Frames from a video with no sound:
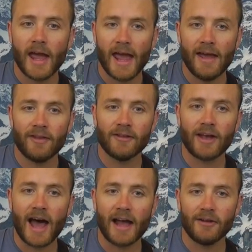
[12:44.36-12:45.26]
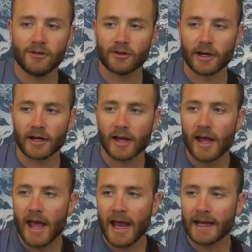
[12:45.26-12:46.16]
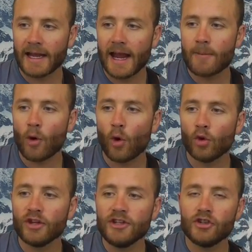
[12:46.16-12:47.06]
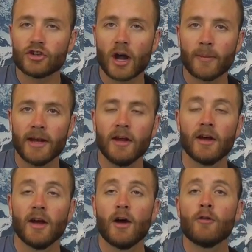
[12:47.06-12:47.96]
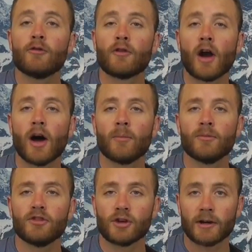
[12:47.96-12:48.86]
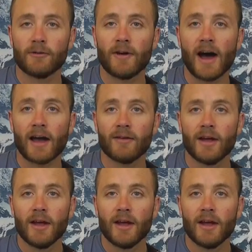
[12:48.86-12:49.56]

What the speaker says: and this high string. And again, I'm only strumming from string 5.